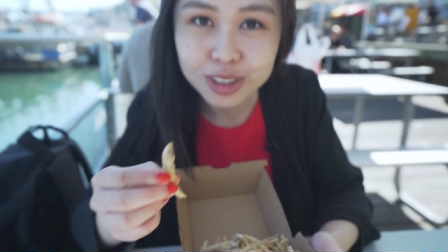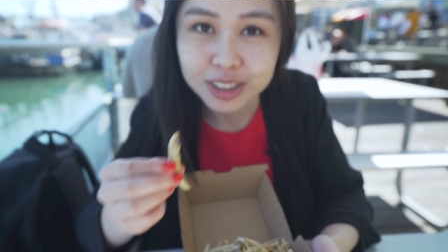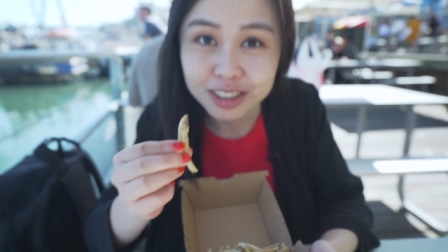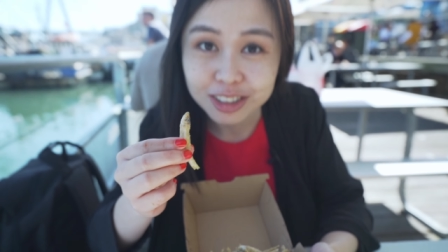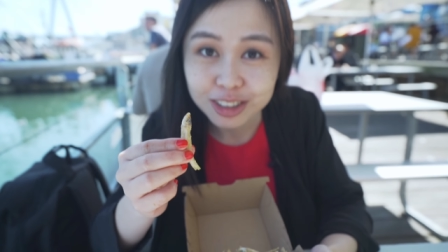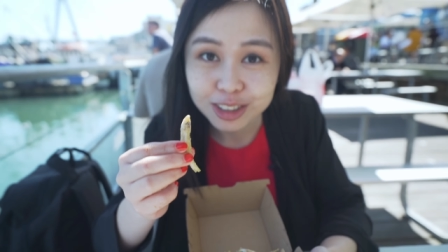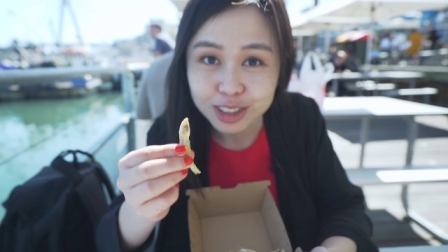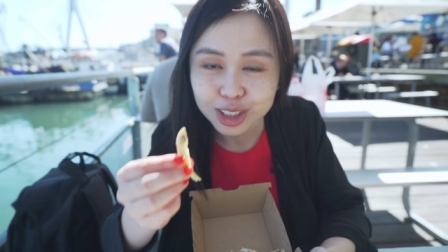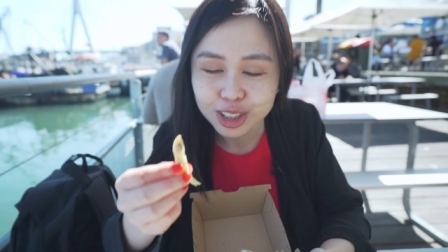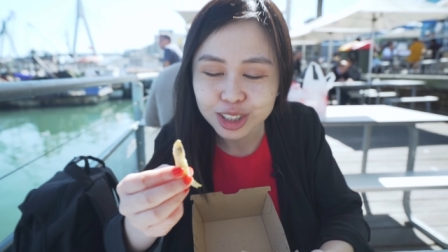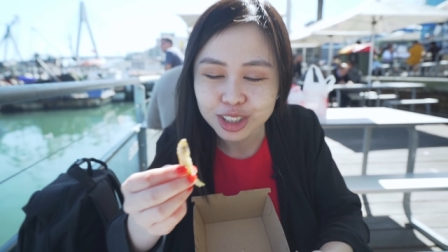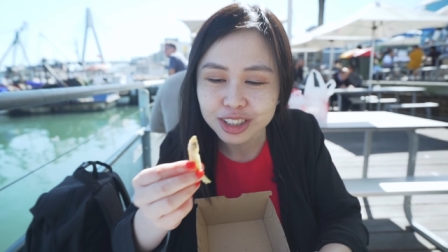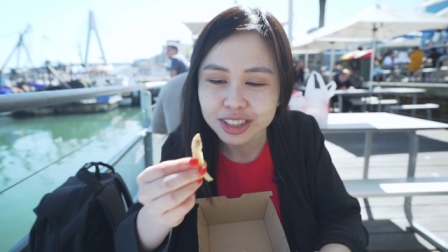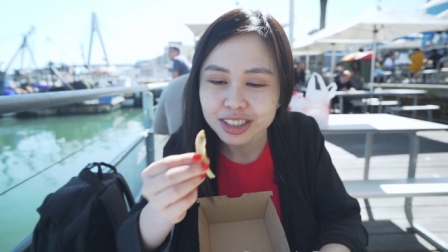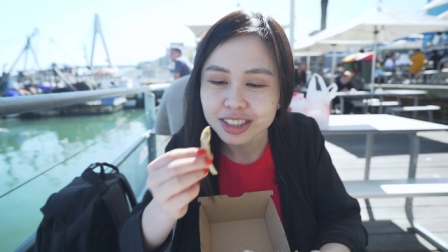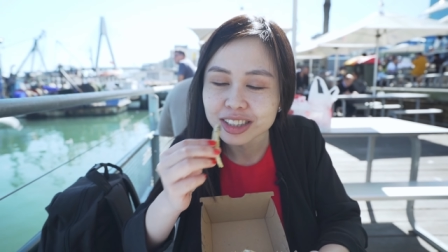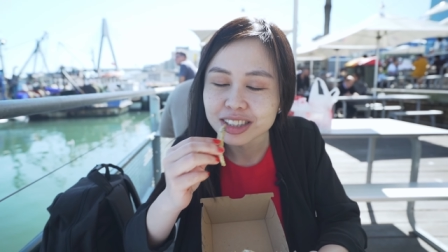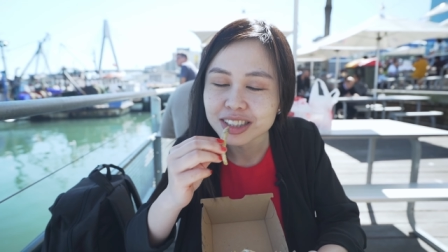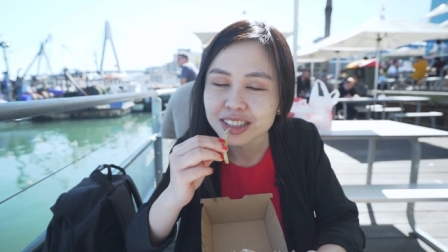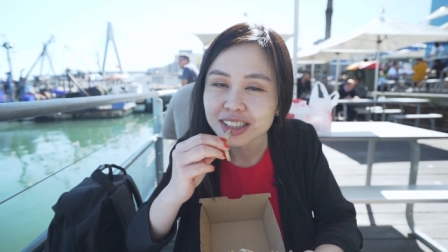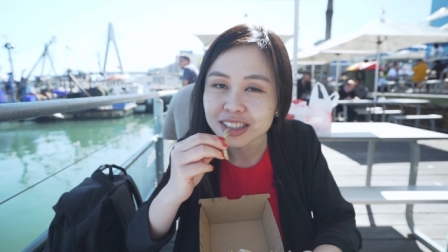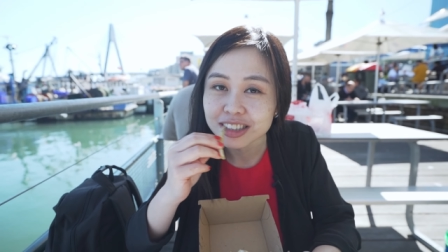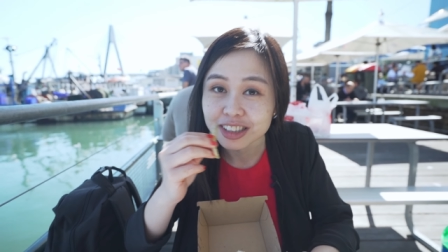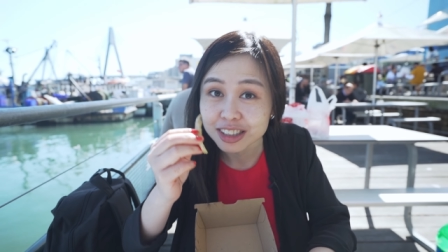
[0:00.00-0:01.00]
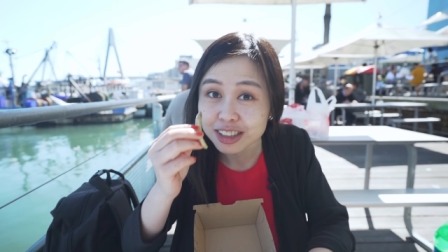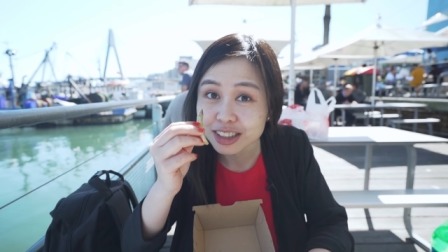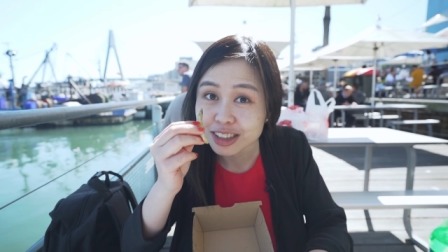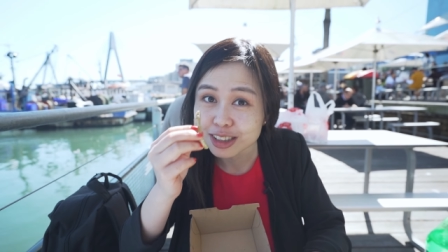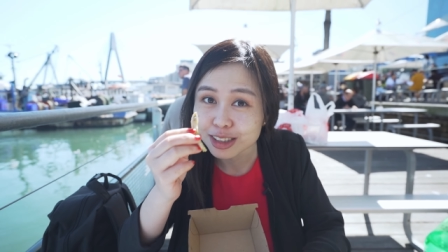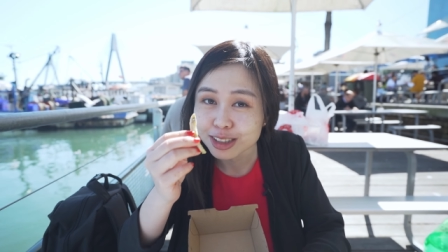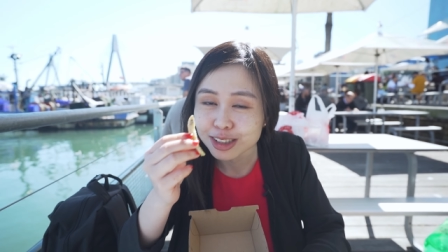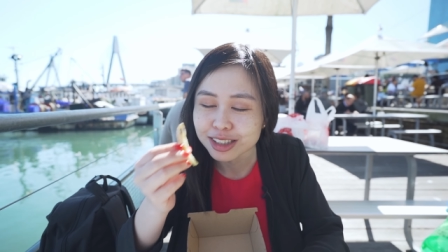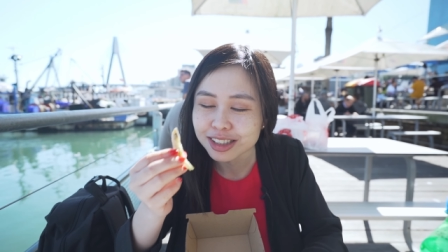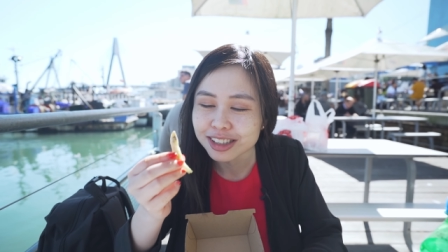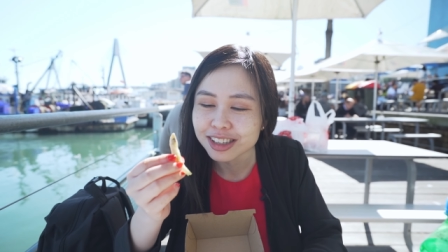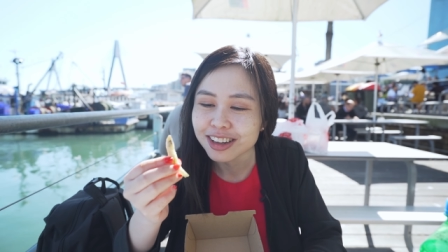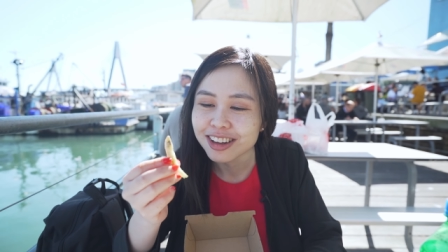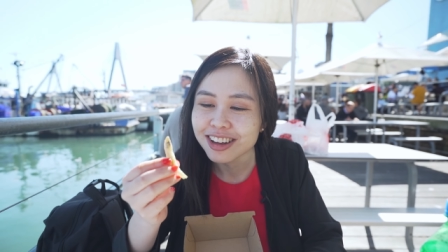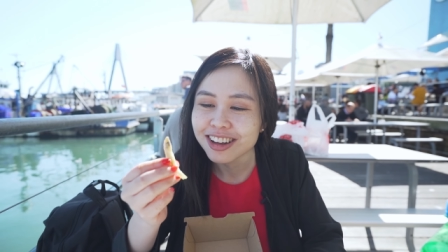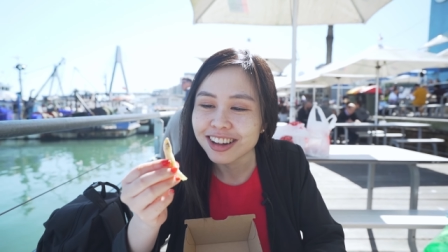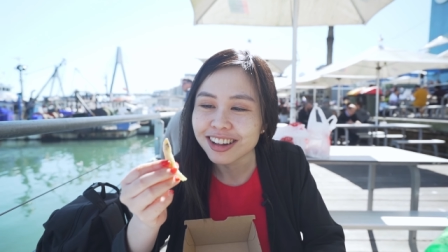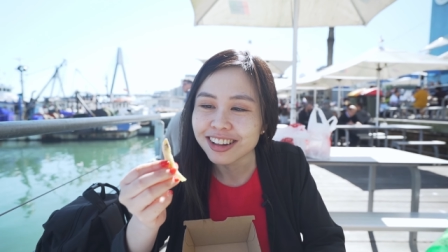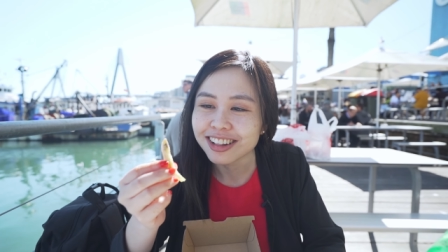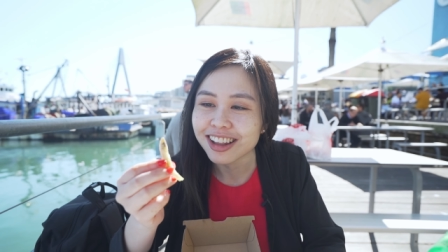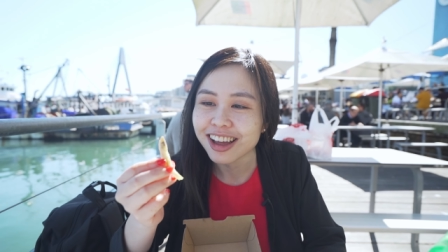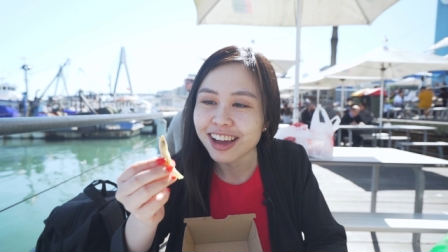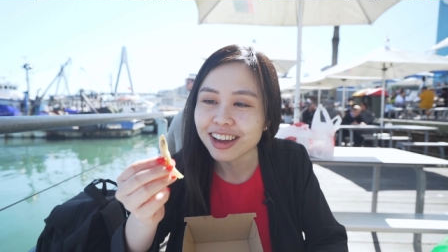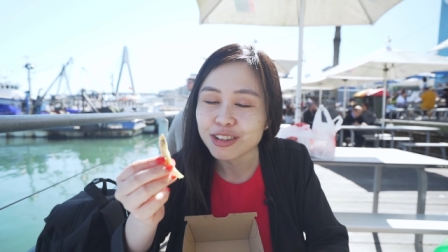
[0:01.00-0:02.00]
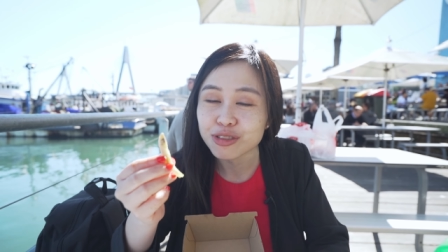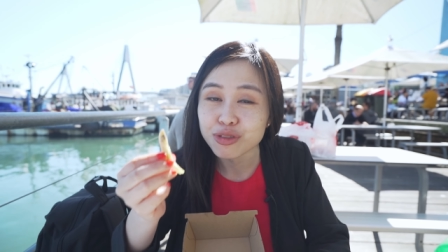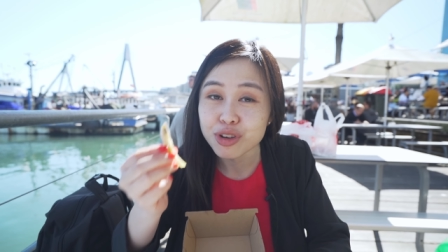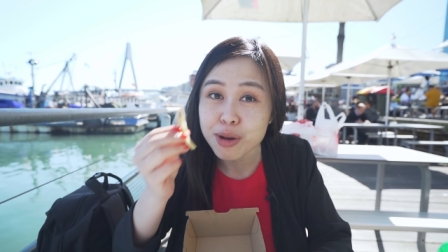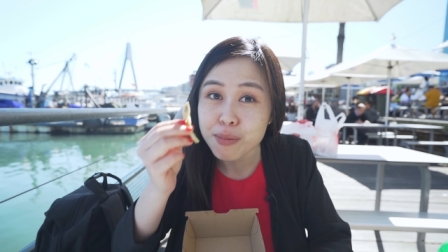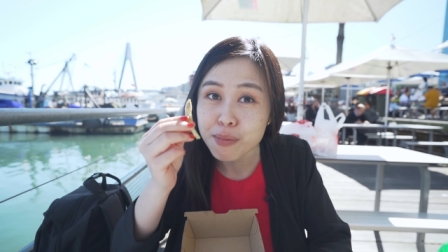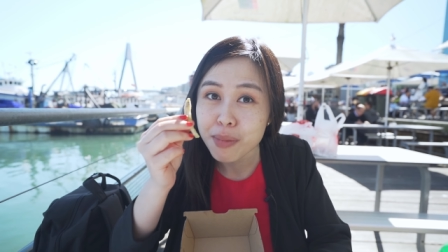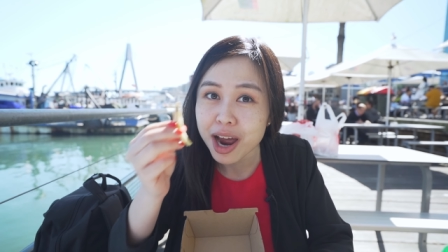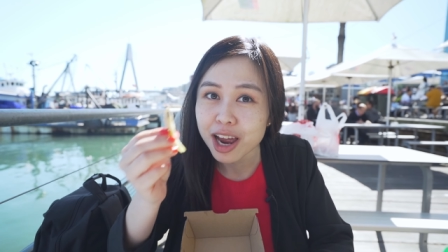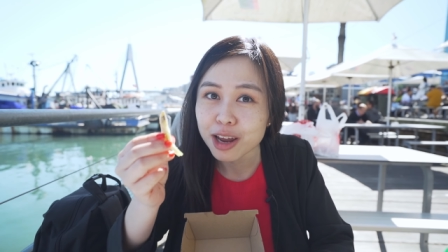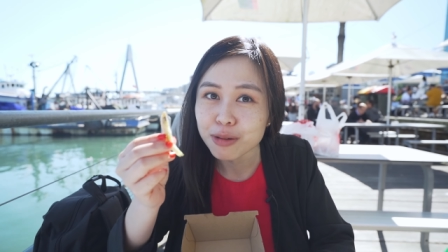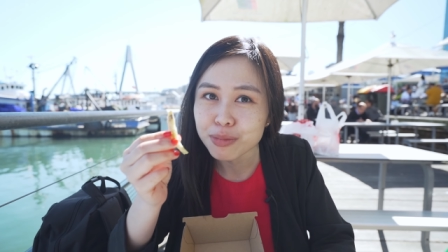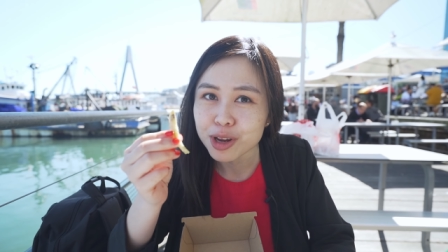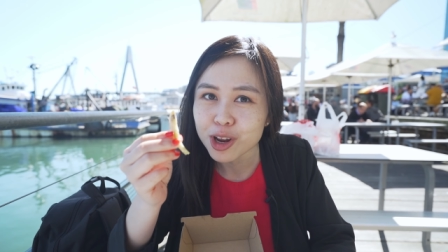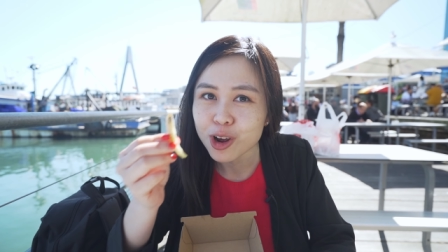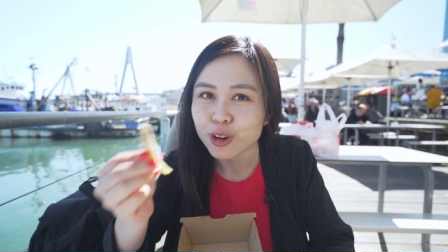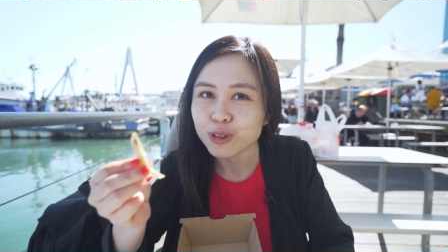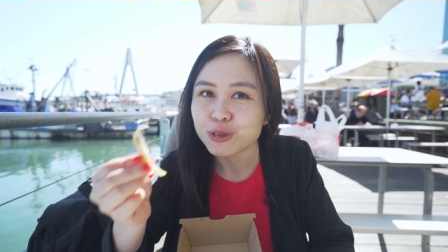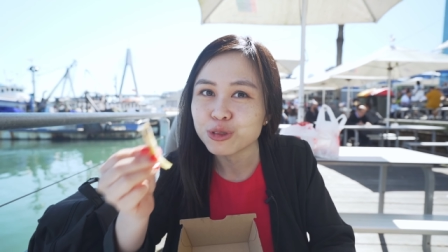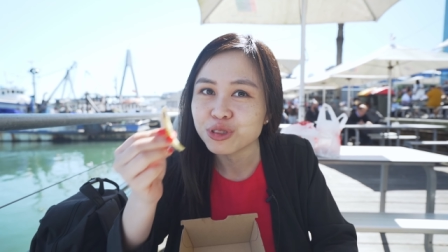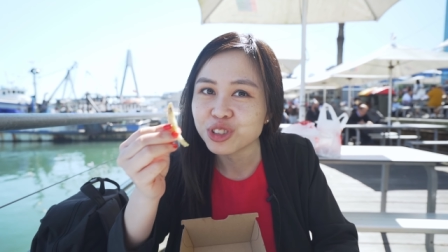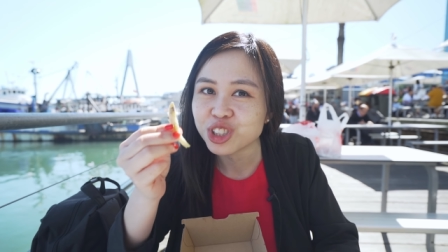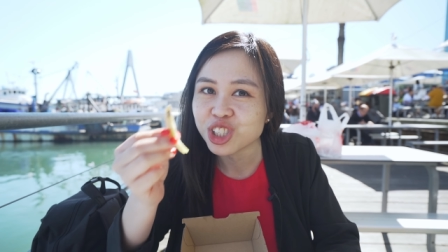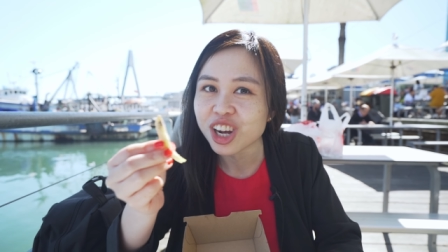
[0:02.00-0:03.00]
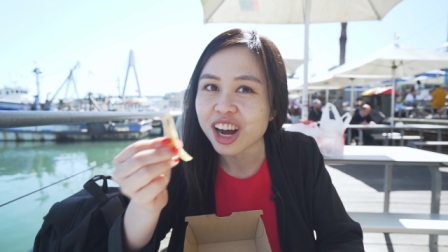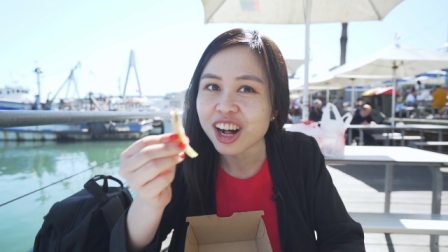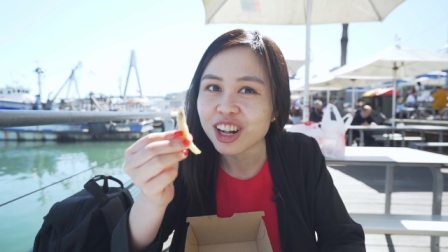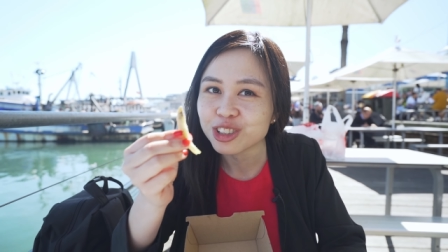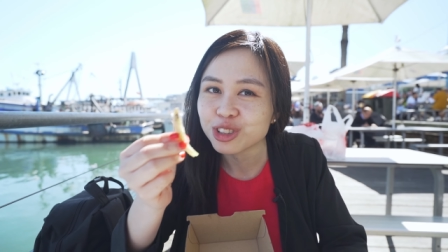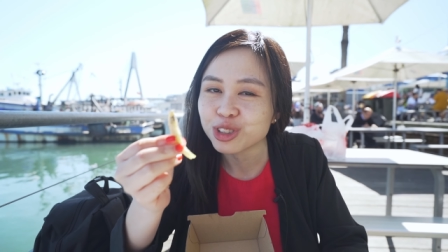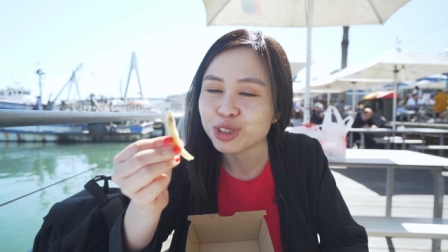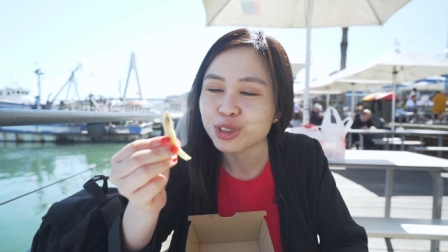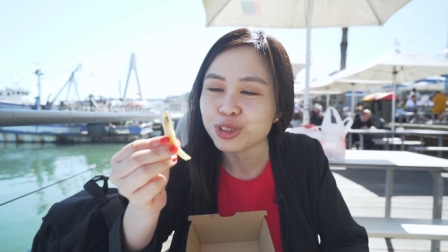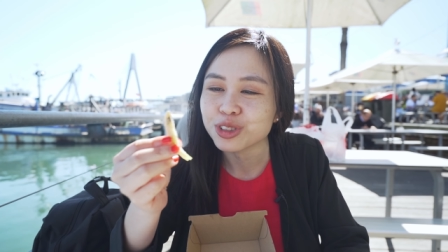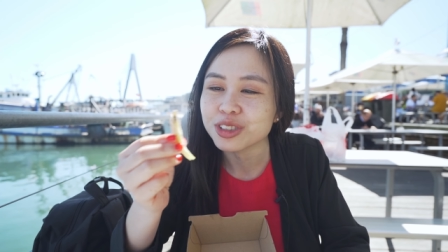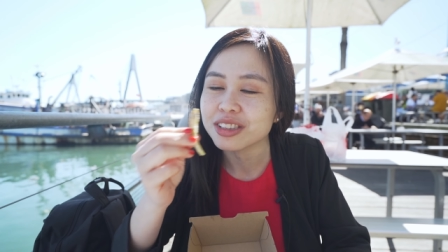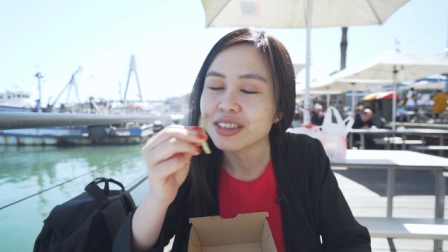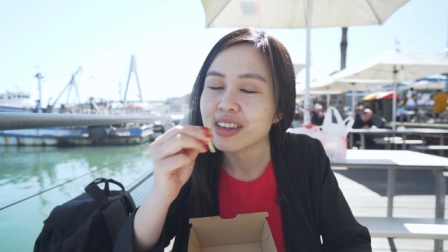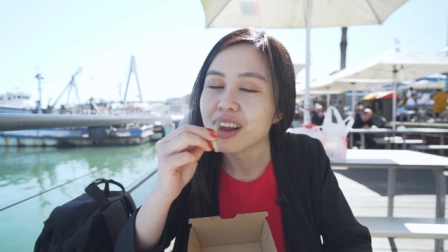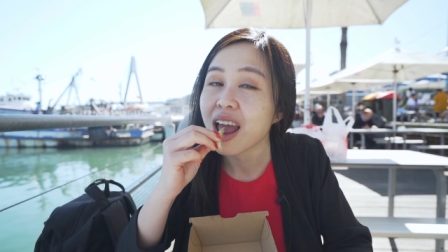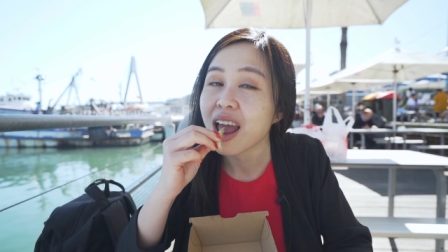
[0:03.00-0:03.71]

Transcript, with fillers: delicious this is like remind me of childhood